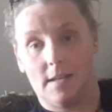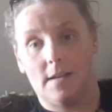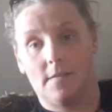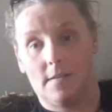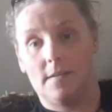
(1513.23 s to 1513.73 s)

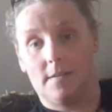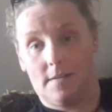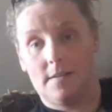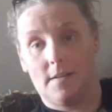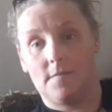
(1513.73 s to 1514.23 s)

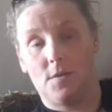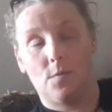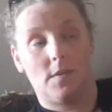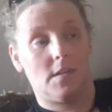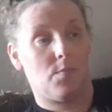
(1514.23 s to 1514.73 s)
a few
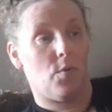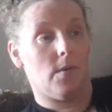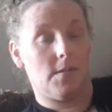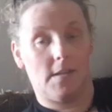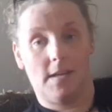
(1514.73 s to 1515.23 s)
of these
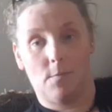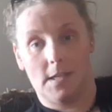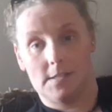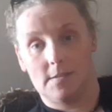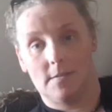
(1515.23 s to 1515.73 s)
boys,
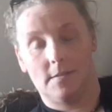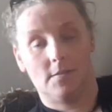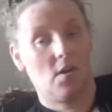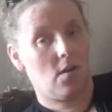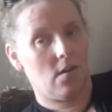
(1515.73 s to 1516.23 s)
anyways.
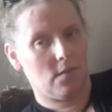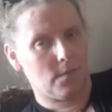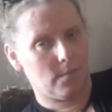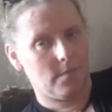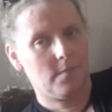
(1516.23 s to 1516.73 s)
Not all of
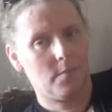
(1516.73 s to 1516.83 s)
them.